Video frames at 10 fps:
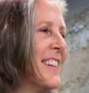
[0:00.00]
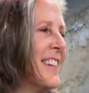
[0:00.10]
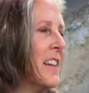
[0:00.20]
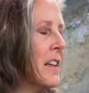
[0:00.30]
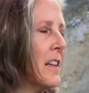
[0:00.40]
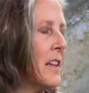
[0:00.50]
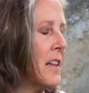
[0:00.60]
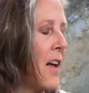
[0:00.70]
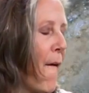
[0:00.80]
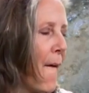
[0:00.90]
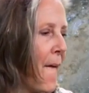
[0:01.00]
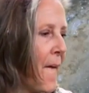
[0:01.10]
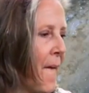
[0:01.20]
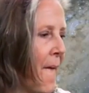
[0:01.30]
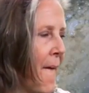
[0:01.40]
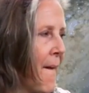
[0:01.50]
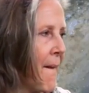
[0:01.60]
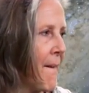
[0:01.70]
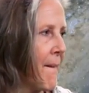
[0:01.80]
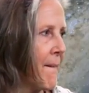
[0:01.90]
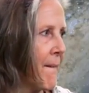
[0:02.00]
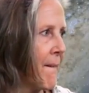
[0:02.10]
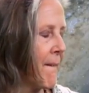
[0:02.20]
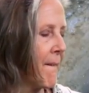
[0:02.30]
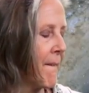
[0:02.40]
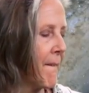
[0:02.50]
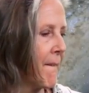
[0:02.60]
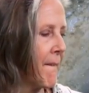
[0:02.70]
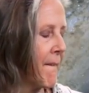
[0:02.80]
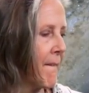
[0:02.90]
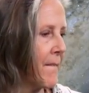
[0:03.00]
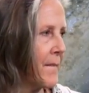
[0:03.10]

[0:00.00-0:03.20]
(not speaking)